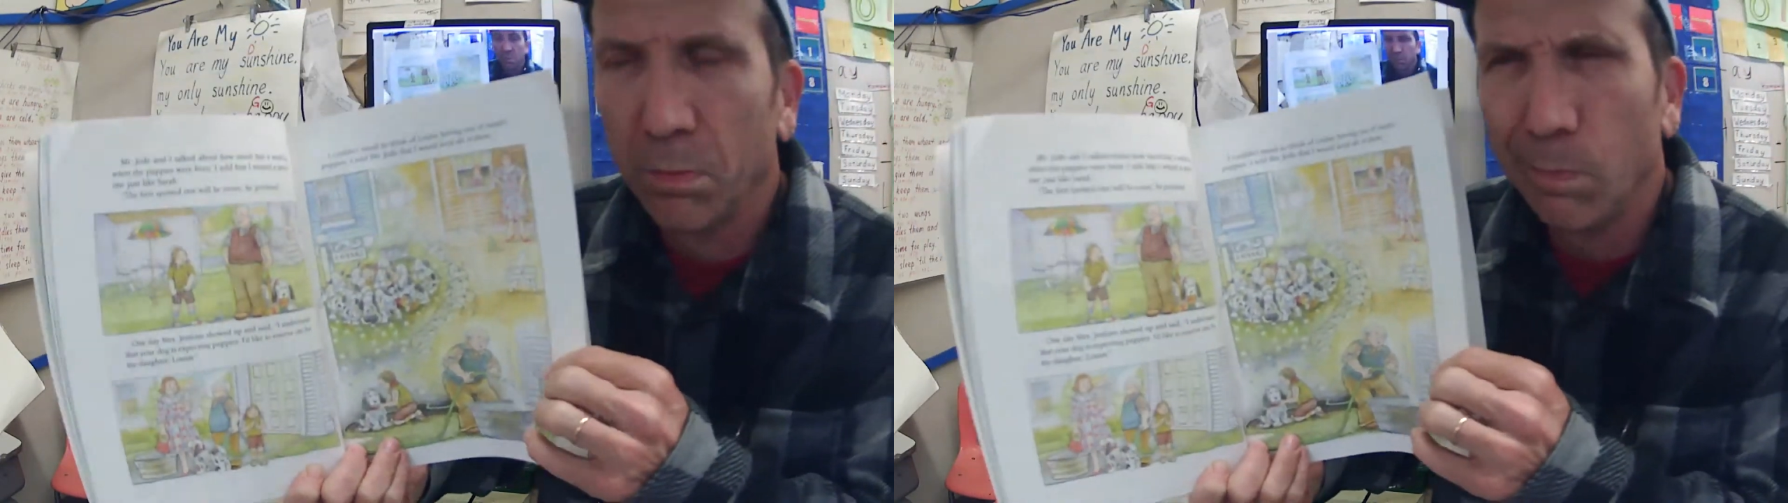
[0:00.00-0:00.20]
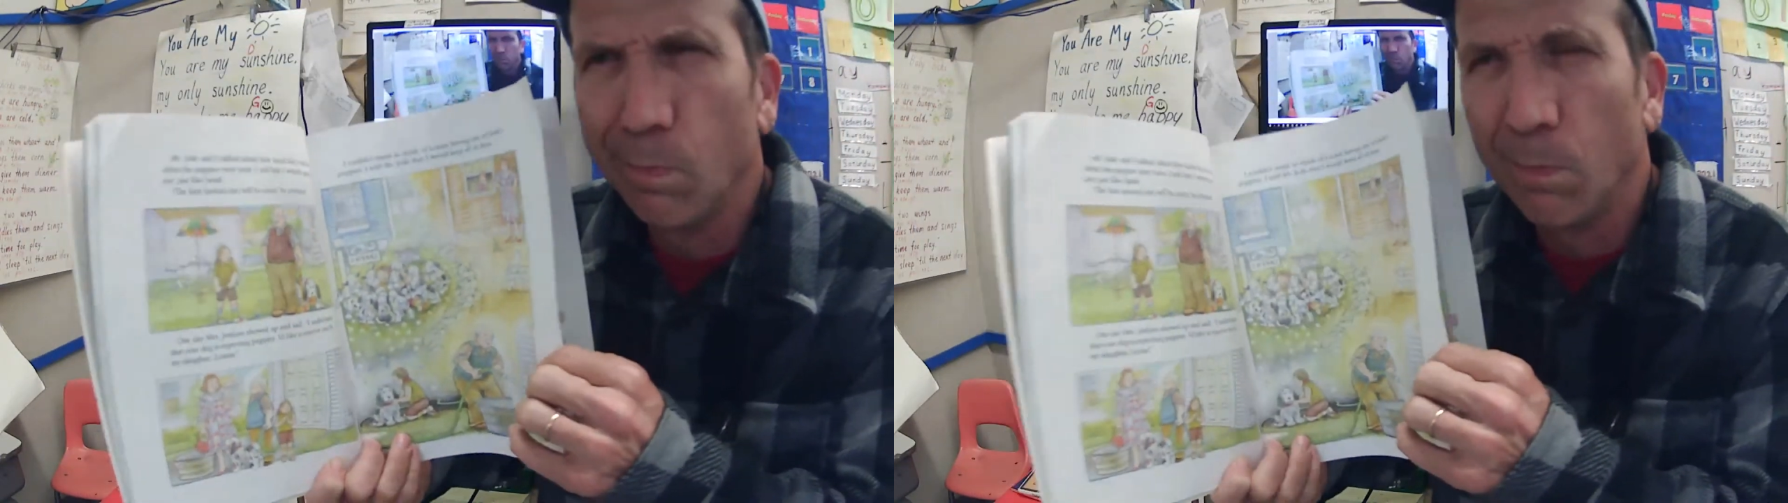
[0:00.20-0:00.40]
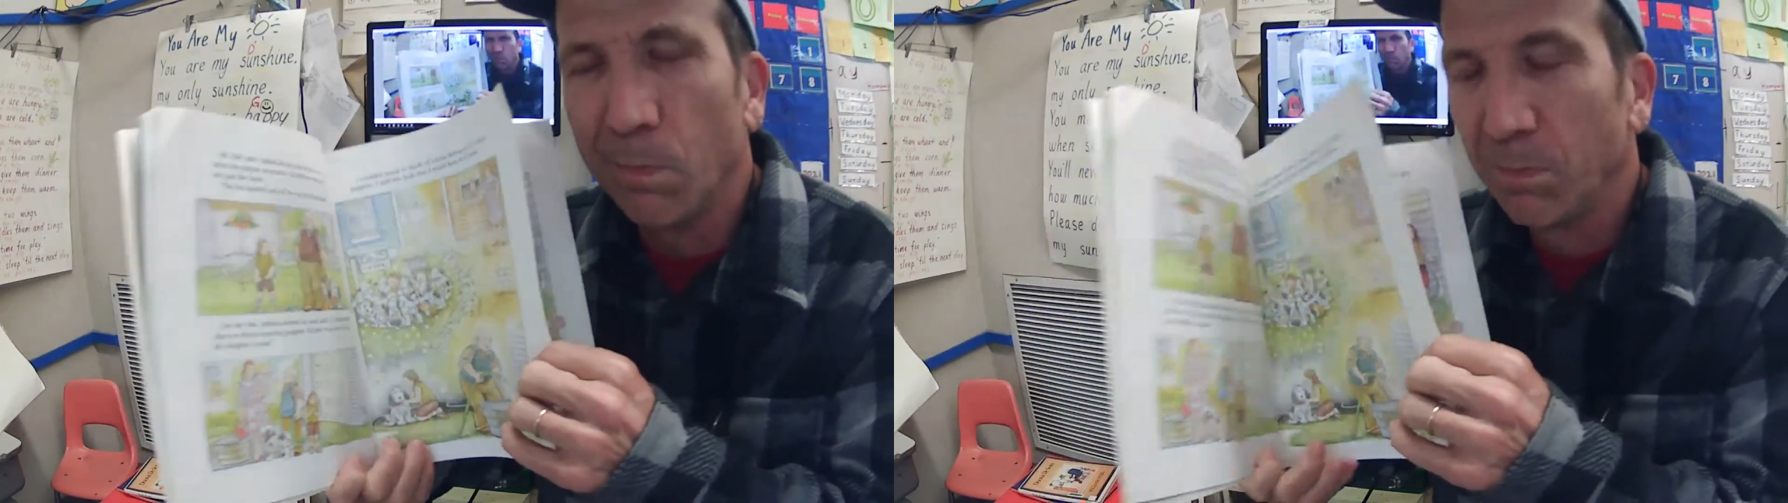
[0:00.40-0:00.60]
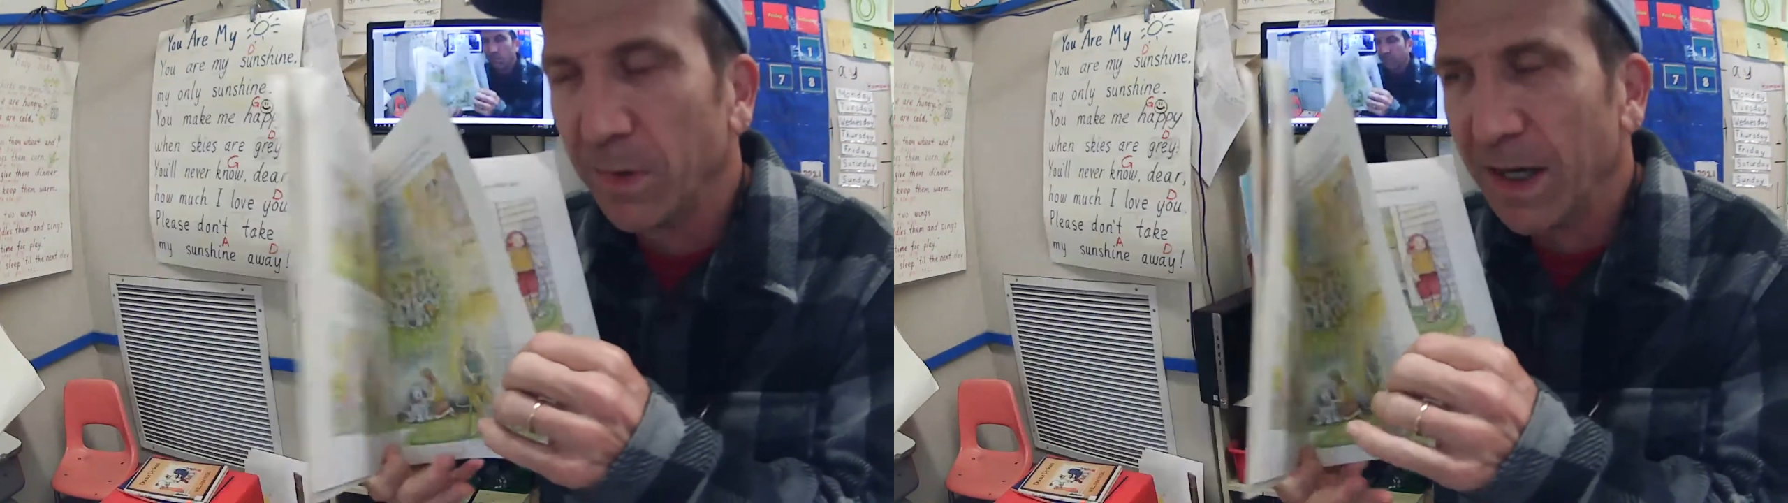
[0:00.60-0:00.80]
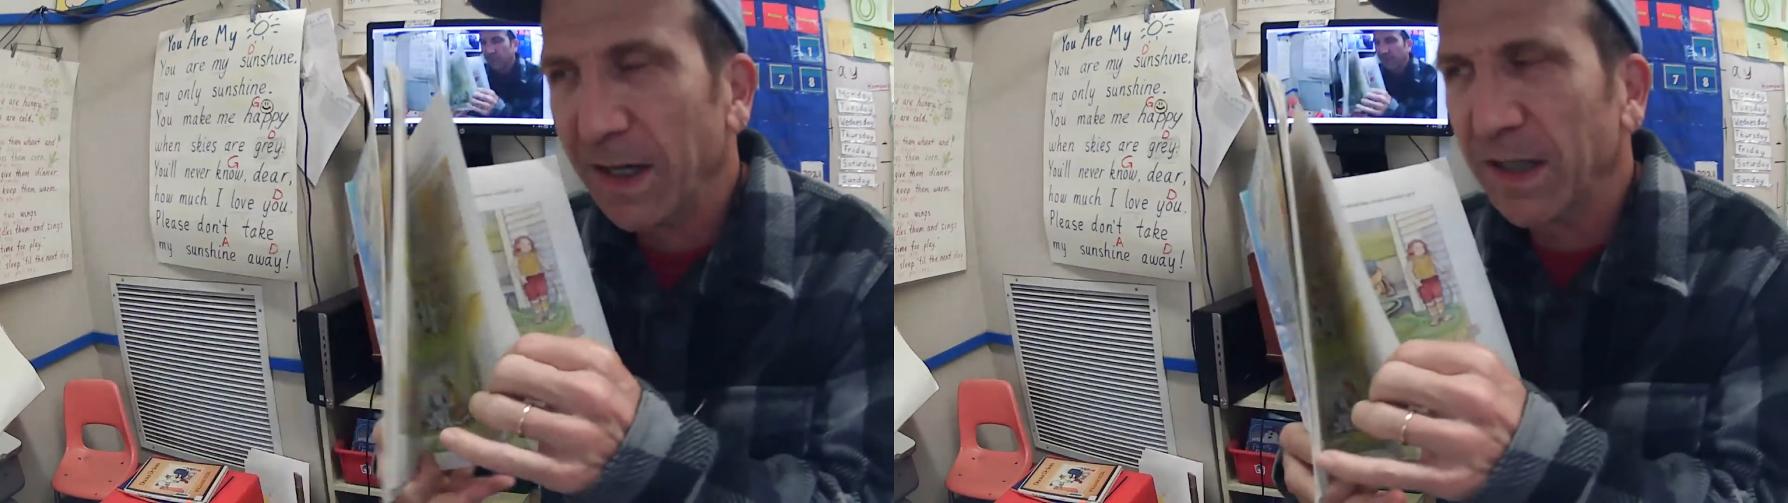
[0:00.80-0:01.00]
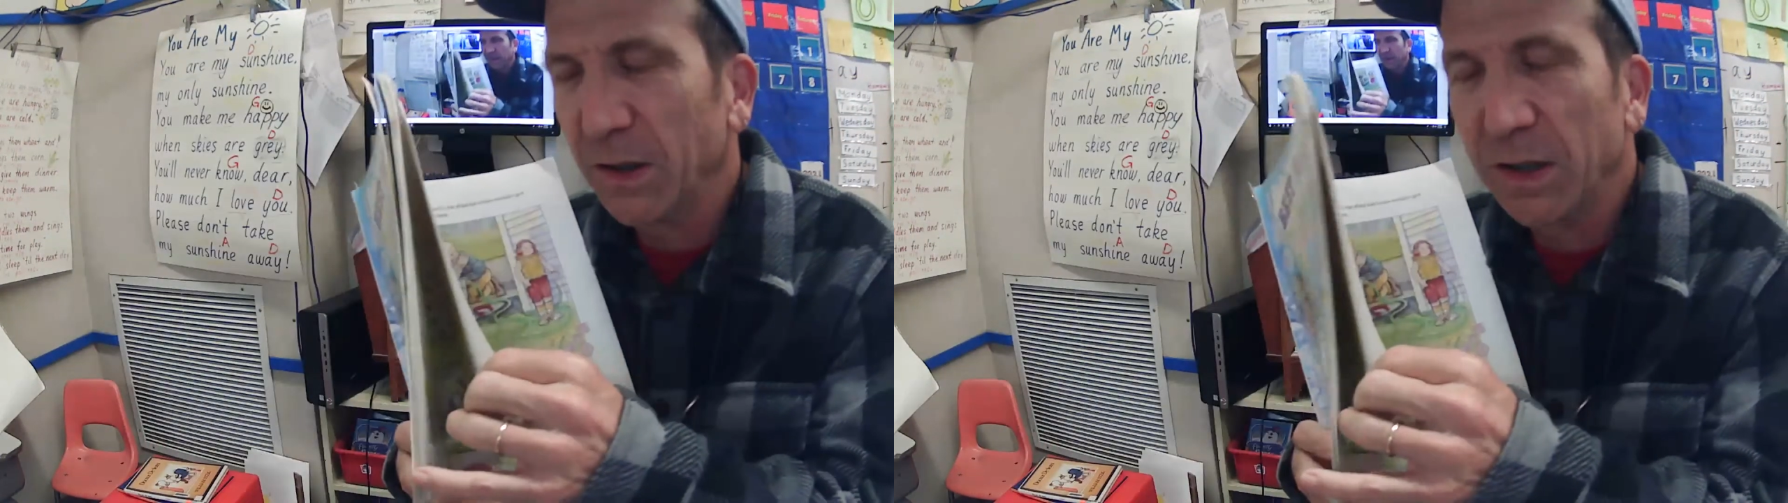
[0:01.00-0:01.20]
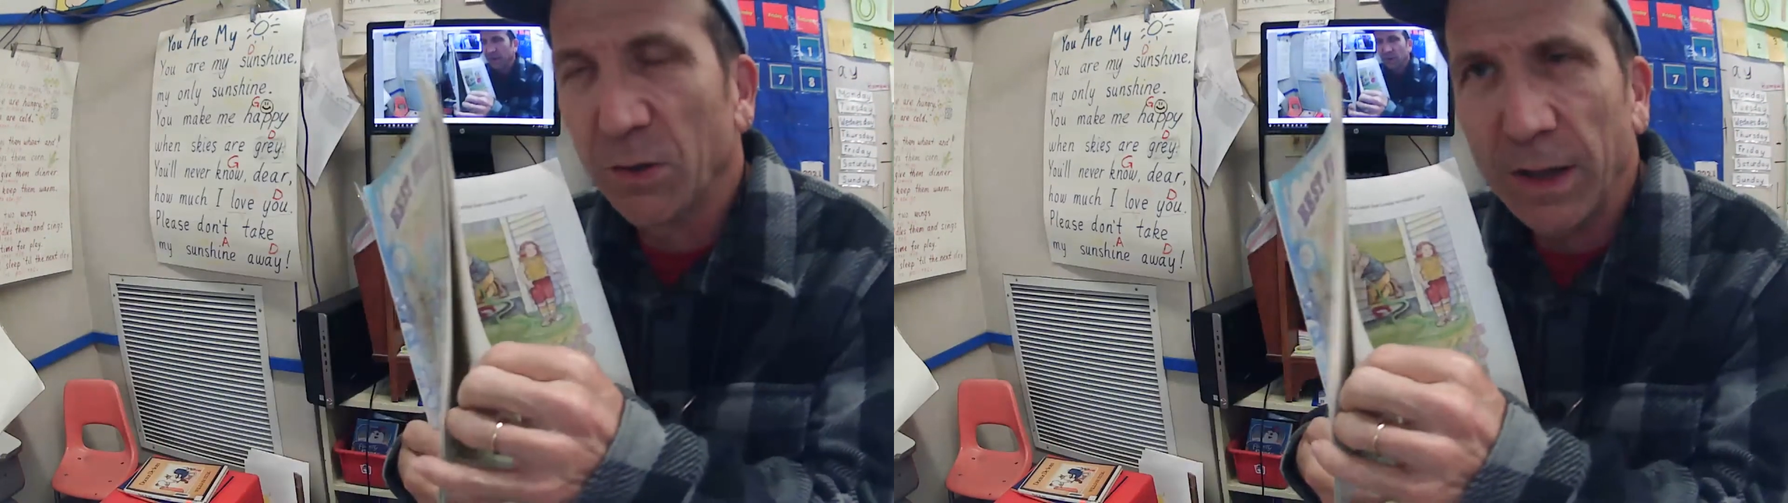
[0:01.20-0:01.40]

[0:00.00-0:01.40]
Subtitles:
Kathy